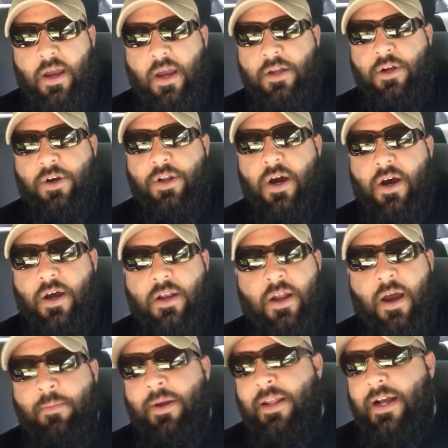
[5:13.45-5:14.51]
and you're done.
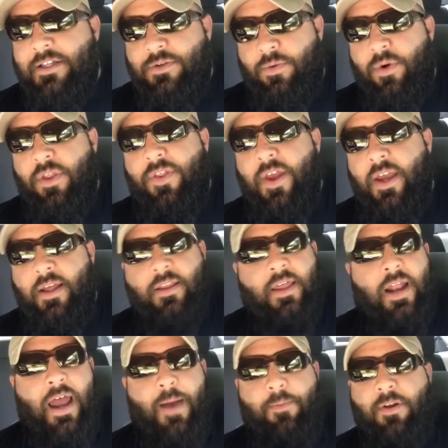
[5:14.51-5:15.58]
I mean, that's one thing
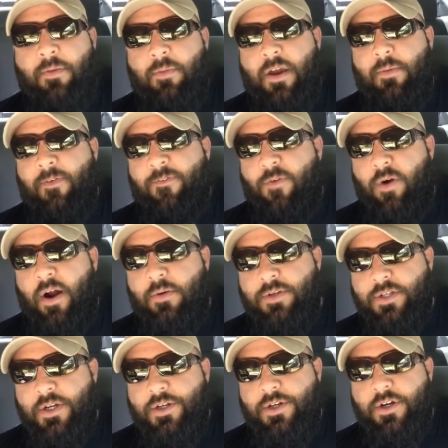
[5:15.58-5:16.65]
that happened to me before I
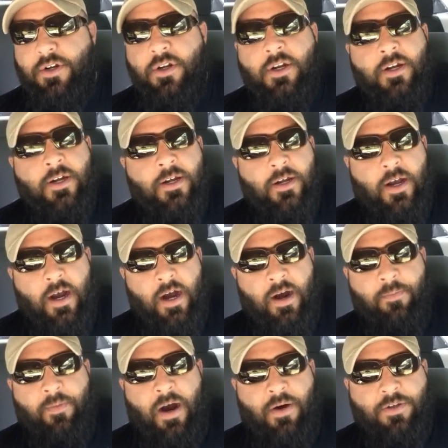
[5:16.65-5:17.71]
was injured.
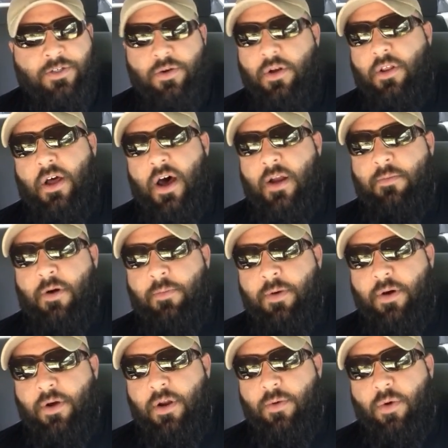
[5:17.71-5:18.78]
Um, I was doing a lot of
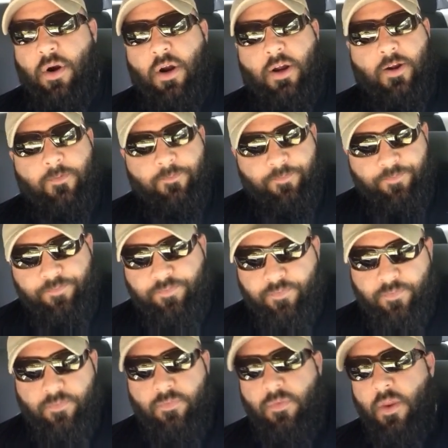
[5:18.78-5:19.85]
mobility work
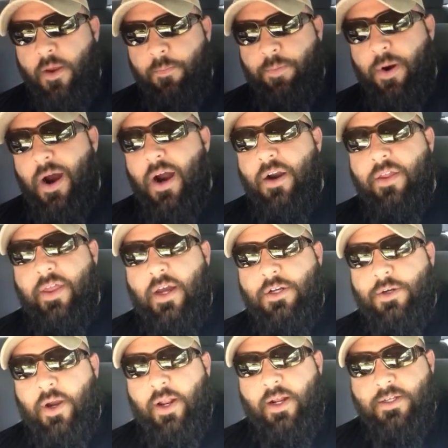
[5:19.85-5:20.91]
prior to that
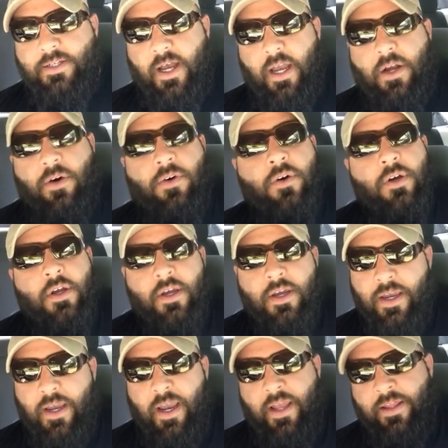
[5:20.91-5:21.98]
training cycle.
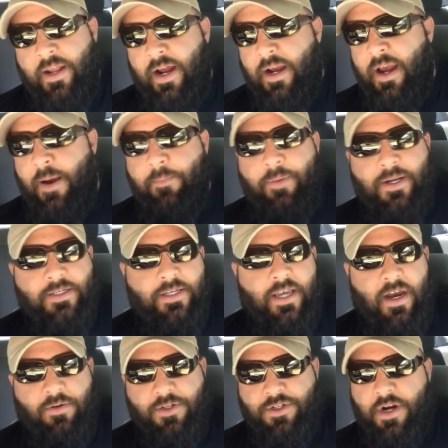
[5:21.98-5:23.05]
And then I got
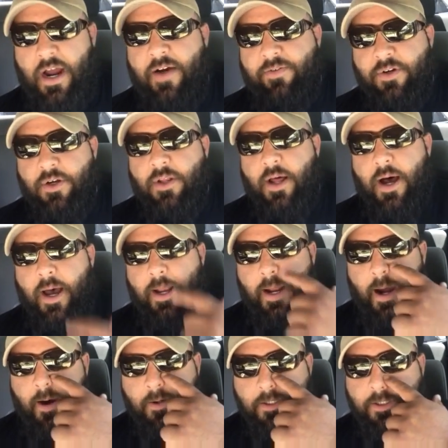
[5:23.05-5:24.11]
busy. I was traveling a lot.
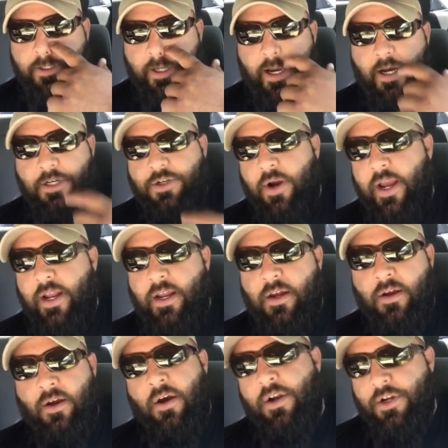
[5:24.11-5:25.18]
I was uh,
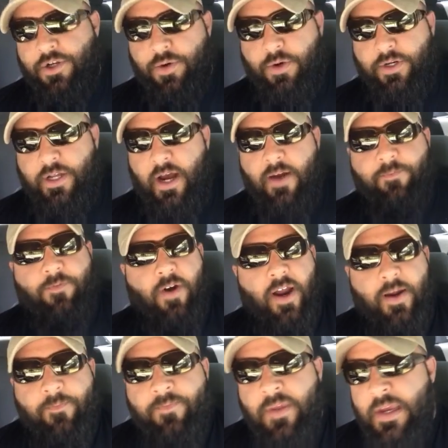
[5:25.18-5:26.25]
training on a short time
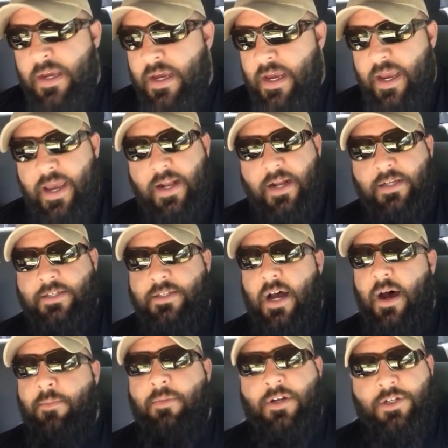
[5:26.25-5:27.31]
frame, and I
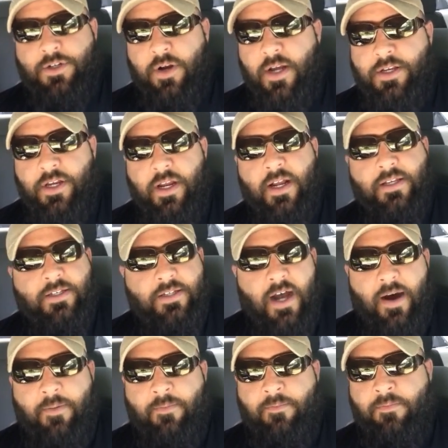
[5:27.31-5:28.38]
stopped my stretching. I
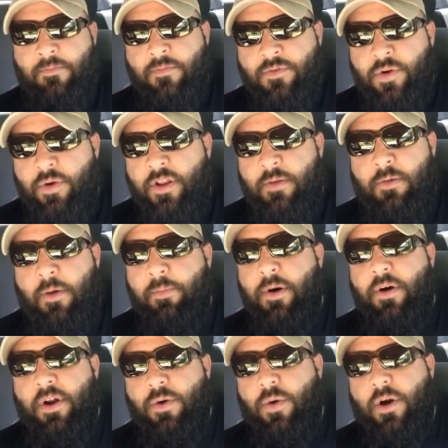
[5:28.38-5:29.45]
stopped doing the
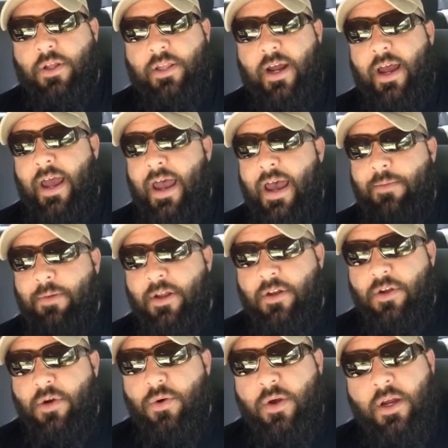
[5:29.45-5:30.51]
mobility work that I had been
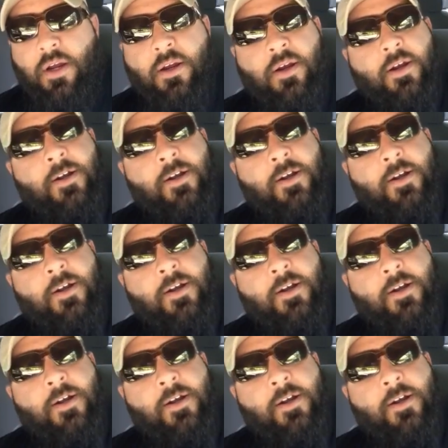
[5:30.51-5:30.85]
doing,